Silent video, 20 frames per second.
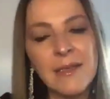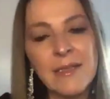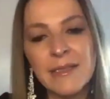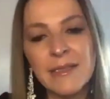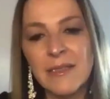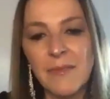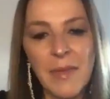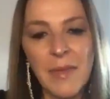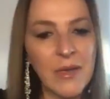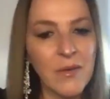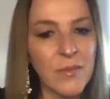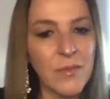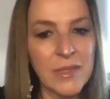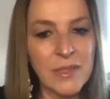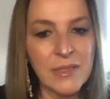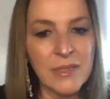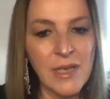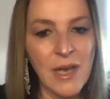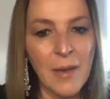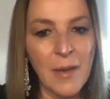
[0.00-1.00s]
It doesn't matter what
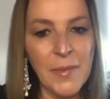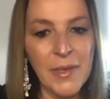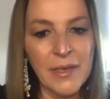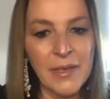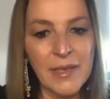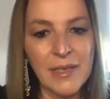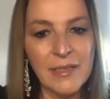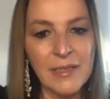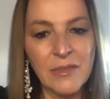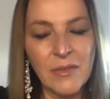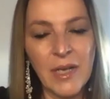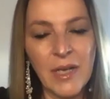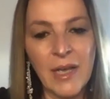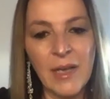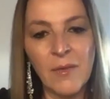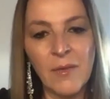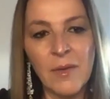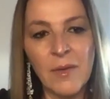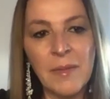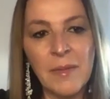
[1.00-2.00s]
the topic is,
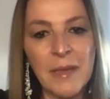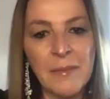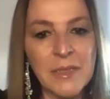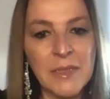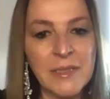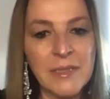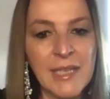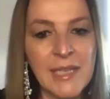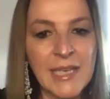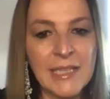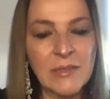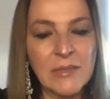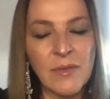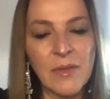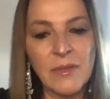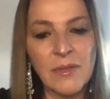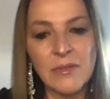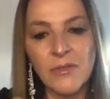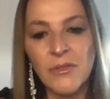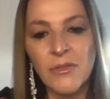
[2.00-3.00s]
right? We make mistakes, we
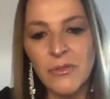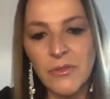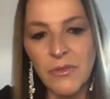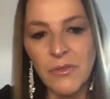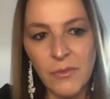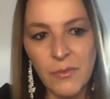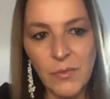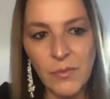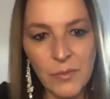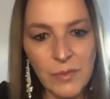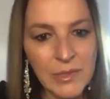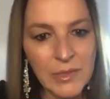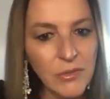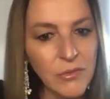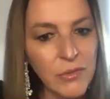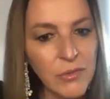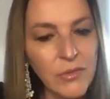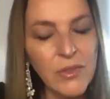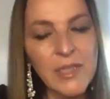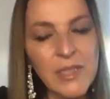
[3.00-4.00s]

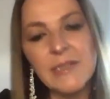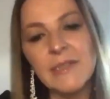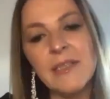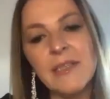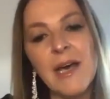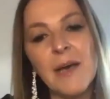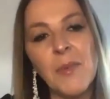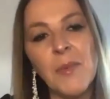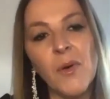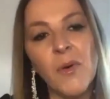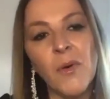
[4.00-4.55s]
screw things up,